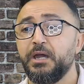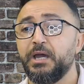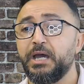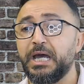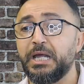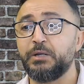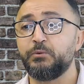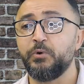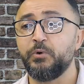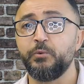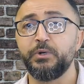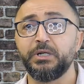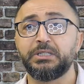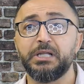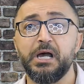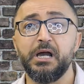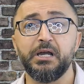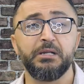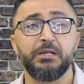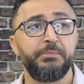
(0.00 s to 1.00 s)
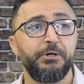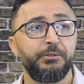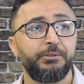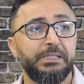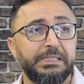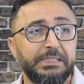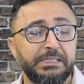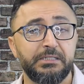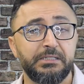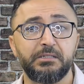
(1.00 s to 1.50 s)
And what we're talking about
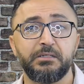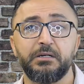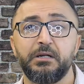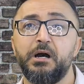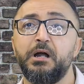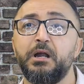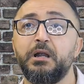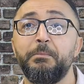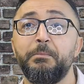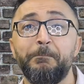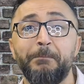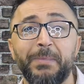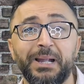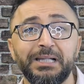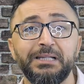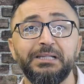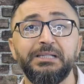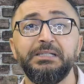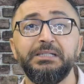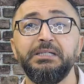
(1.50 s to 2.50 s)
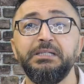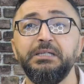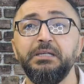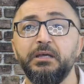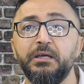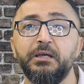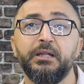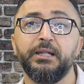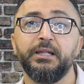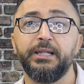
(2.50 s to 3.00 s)
here are
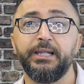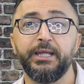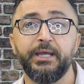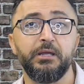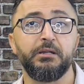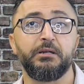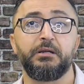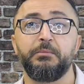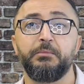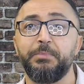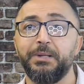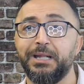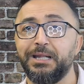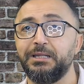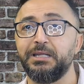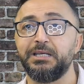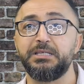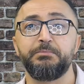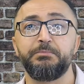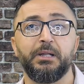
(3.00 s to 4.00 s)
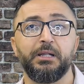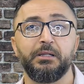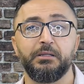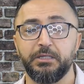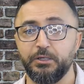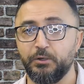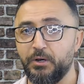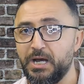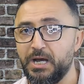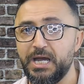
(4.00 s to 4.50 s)
multi-layer buildings,
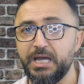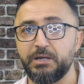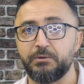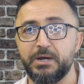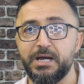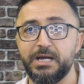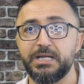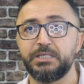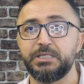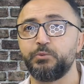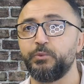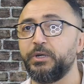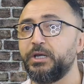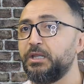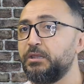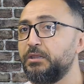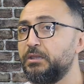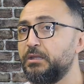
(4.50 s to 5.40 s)
you know, high-rise with